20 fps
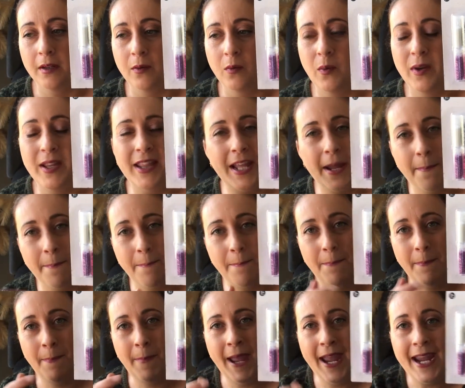when they're
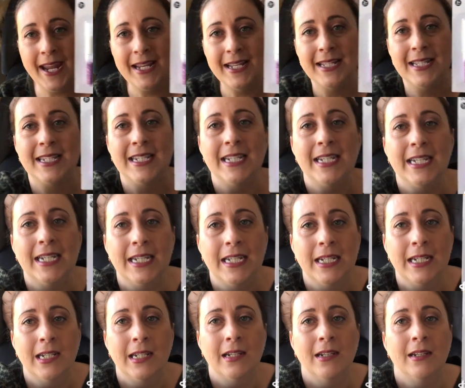painting,
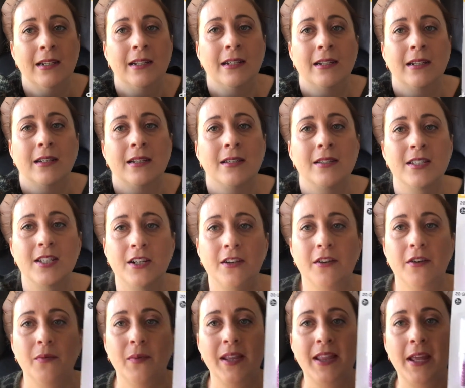
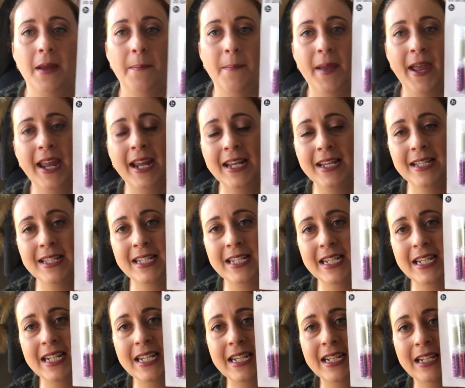
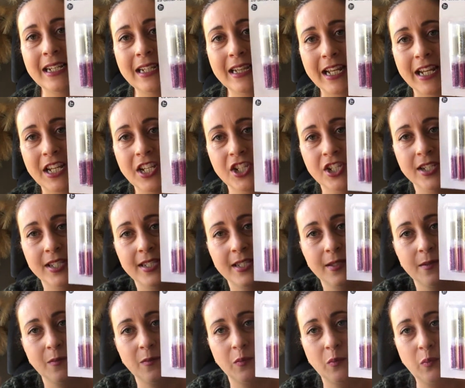they can
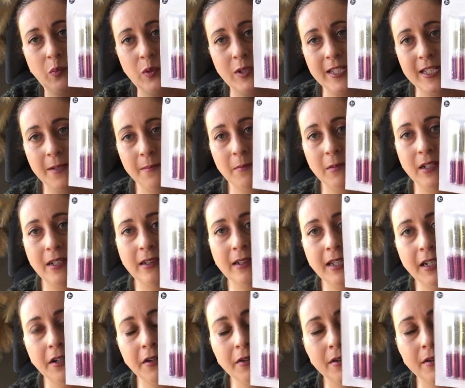just put some glitter